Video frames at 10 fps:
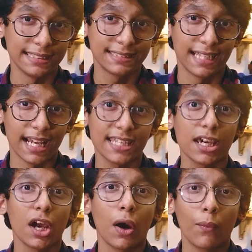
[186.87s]
is
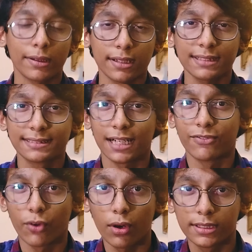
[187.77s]
that whether the
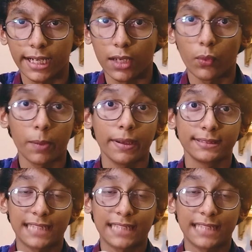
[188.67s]
Z Fold 3 will be